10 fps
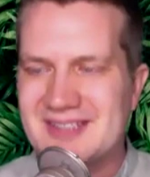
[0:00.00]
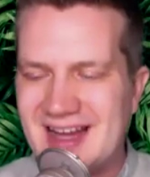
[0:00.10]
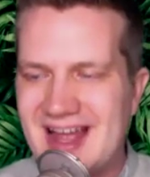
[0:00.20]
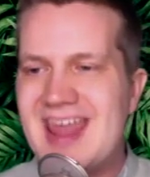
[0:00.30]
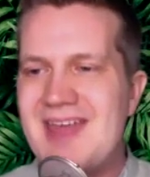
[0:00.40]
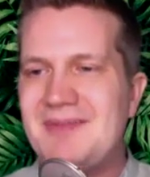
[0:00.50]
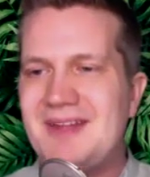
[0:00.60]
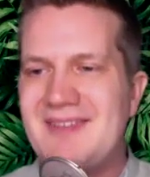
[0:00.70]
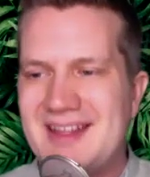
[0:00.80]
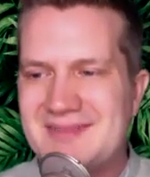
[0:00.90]
like, I can't
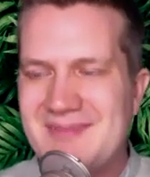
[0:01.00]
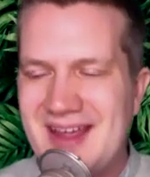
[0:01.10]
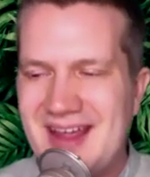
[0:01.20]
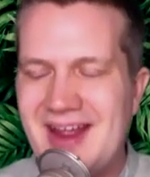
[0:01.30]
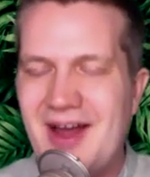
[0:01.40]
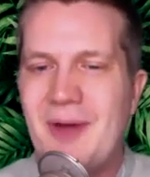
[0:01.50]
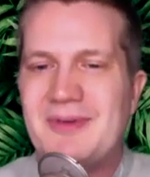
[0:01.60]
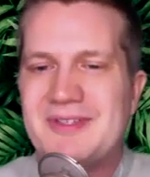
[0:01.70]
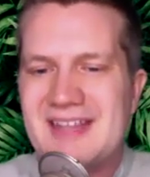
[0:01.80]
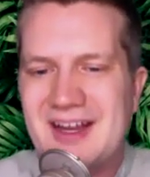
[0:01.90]
believe that's me.
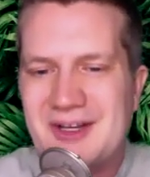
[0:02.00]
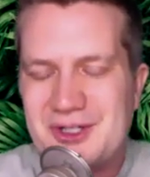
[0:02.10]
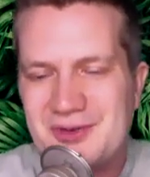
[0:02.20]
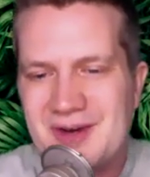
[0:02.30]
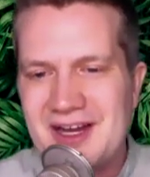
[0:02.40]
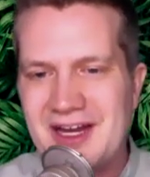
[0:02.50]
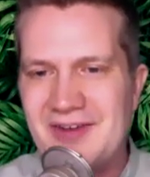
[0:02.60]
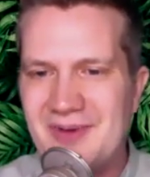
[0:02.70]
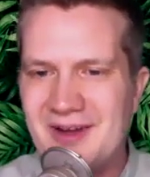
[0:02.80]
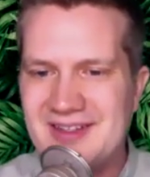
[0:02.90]
Almost like a shrinking
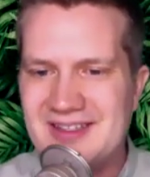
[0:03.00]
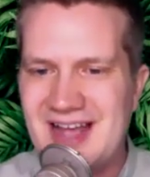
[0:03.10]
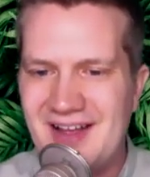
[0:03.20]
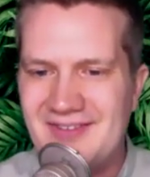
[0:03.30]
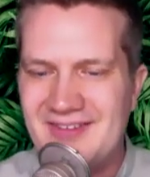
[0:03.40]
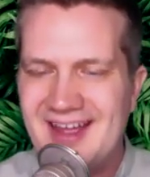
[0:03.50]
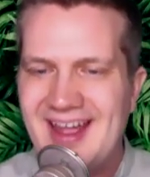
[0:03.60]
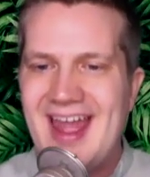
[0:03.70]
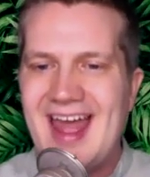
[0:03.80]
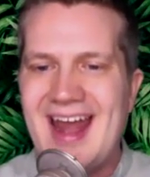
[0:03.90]
of oneself.
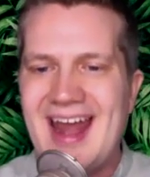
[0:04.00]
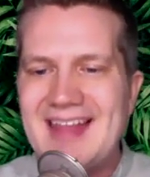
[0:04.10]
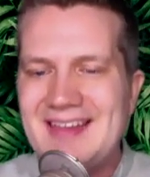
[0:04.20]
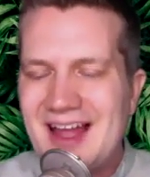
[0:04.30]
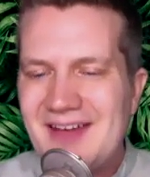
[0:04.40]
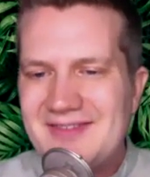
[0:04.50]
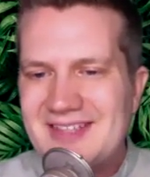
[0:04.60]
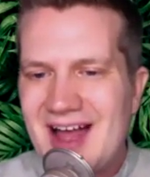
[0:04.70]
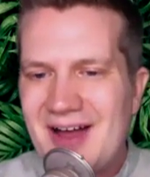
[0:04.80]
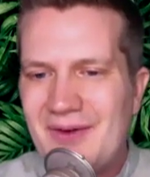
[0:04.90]
And I loved
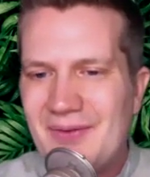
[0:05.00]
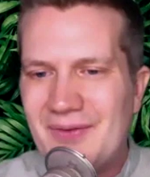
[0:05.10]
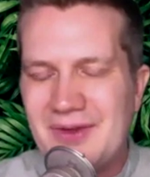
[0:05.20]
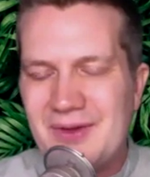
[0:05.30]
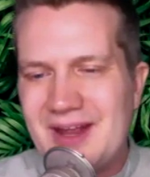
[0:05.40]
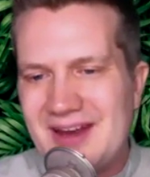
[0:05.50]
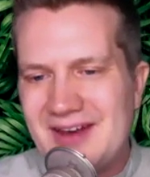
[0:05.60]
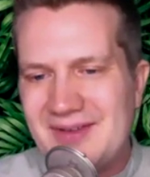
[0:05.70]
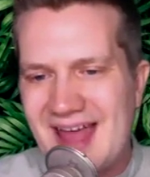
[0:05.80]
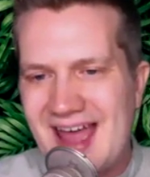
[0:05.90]
how you didn't
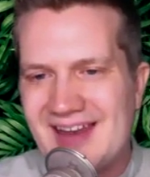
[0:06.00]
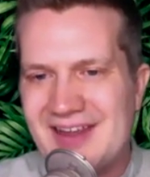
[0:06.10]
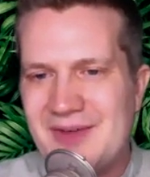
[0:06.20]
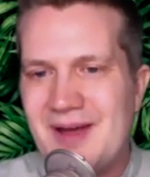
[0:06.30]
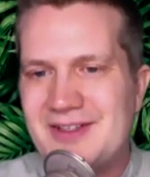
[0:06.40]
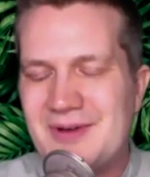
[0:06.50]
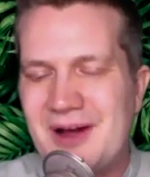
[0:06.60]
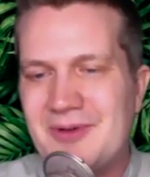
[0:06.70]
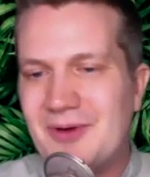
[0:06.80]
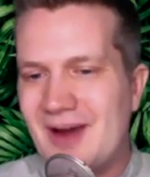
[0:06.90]
do that. You went to,
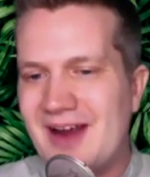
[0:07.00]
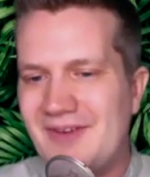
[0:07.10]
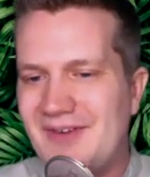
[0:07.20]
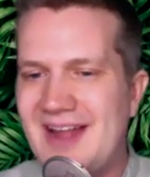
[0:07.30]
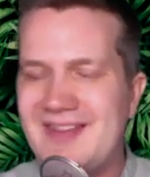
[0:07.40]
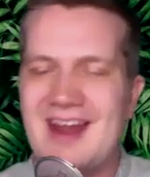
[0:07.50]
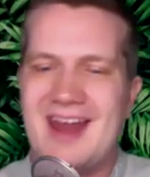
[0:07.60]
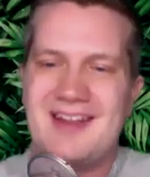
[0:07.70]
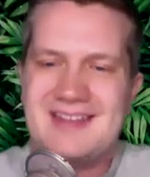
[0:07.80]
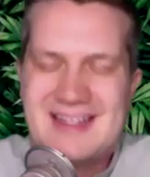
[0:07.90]
I'm grateful. Not
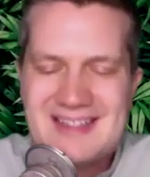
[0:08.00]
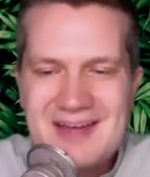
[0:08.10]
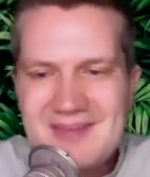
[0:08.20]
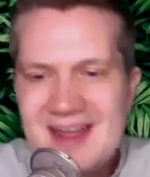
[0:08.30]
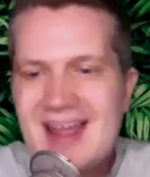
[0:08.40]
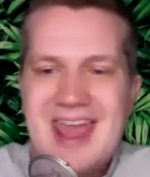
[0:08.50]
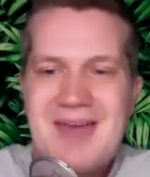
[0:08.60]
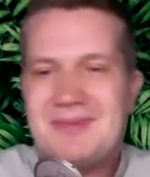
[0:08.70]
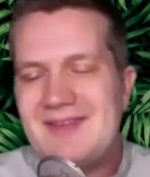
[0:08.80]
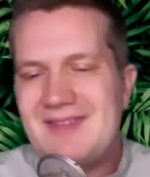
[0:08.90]
that that's not me. I
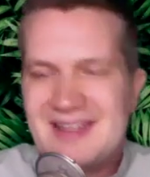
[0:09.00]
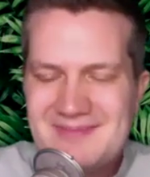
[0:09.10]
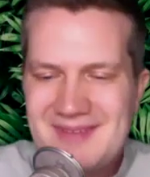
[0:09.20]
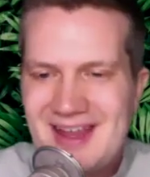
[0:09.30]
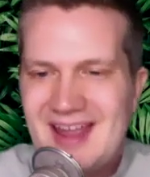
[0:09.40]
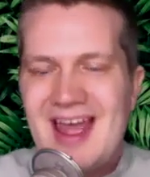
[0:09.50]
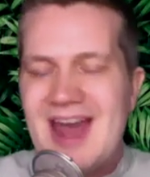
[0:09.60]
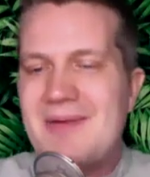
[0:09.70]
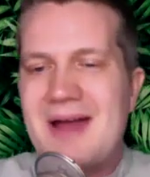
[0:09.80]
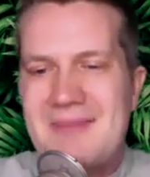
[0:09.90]
can't believe that's me.
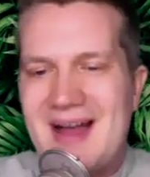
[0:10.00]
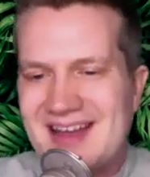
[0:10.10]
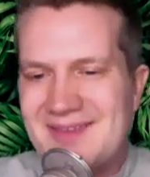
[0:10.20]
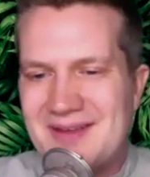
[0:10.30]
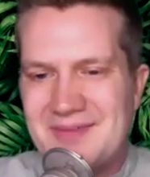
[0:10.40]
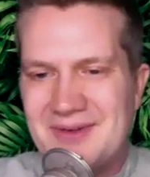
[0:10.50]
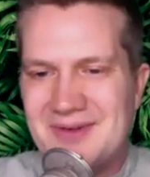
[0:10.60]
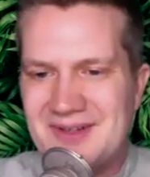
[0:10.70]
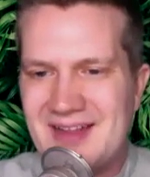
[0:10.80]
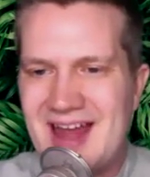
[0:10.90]
And I'm not mocking people
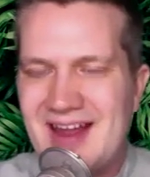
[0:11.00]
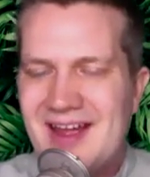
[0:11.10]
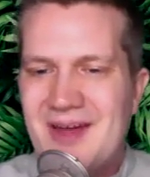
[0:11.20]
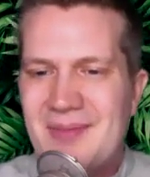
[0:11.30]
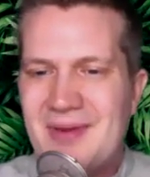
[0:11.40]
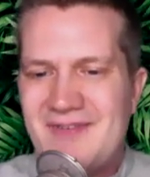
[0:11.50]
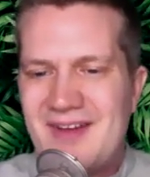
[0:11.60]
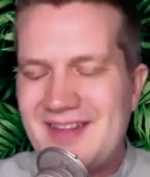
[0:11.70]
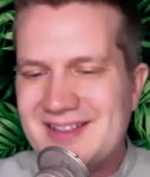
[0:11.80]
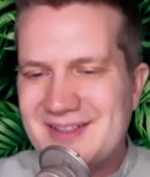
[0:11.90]
who do that. But I
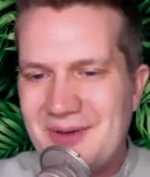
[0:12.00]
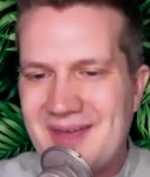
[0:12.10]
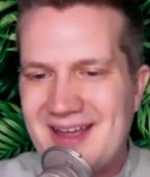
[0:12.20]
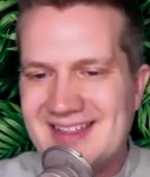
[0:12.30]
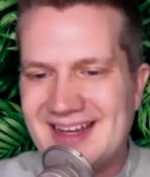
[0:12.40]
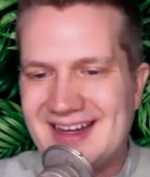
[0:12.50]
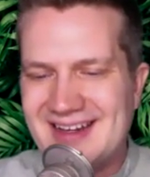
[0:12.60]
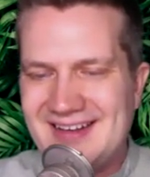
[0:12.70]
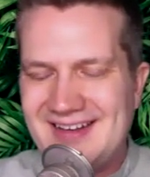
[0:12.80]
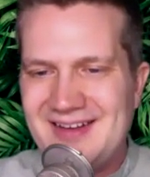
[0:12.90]
found that so
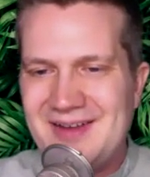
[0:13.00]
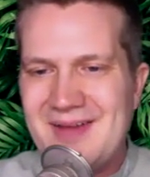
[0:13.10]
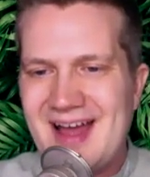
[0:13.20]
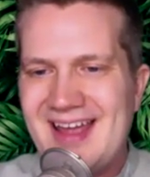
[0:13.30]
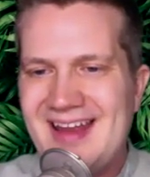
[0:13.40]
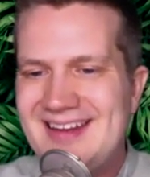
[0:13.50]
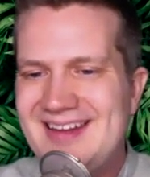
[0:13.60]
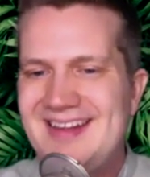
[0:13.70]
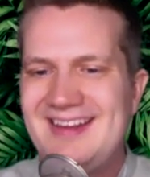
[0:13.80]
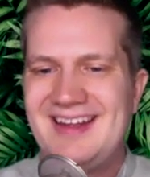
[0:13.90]
amazing. Do you mind